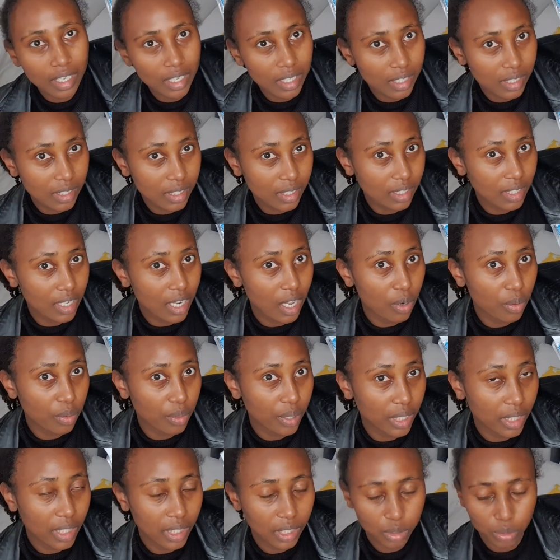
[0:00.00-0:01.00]
is now
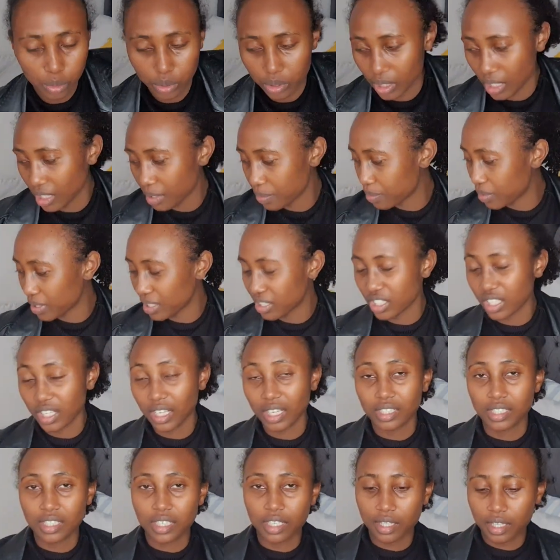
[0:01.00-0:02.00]
ready to start brushing her
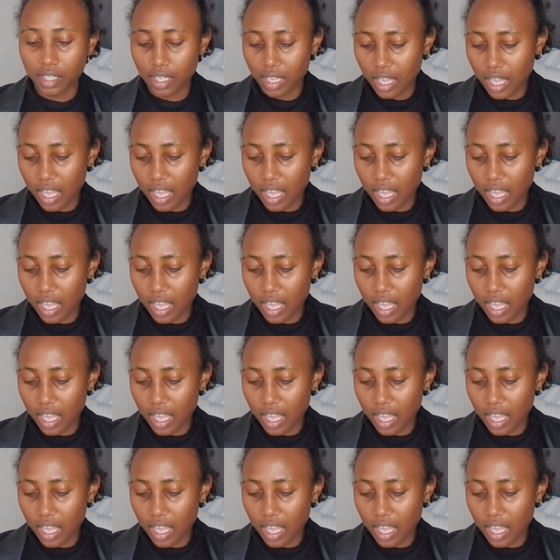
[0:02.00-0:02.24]
teeth.